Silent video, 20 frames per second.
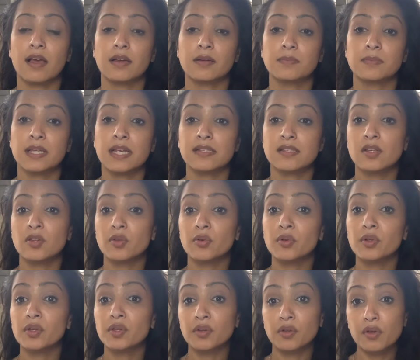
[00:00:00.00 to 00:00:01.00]
tested through a
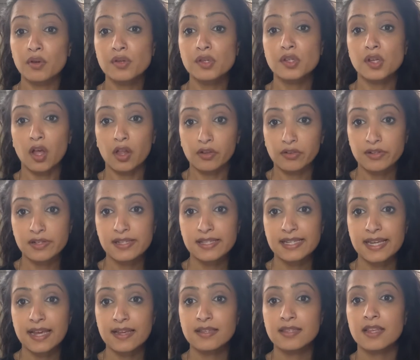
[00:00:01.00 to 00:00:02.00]
glucose tolerance
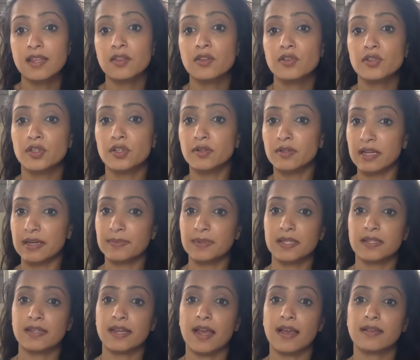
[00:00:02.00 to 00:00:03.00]
test, and there's two types of
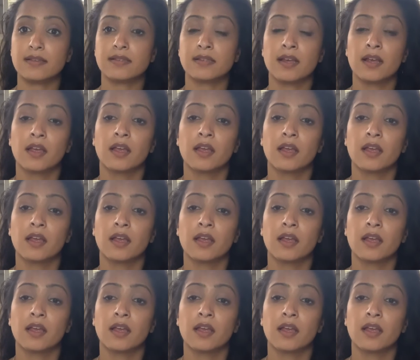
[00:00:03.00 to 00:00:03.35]
tests.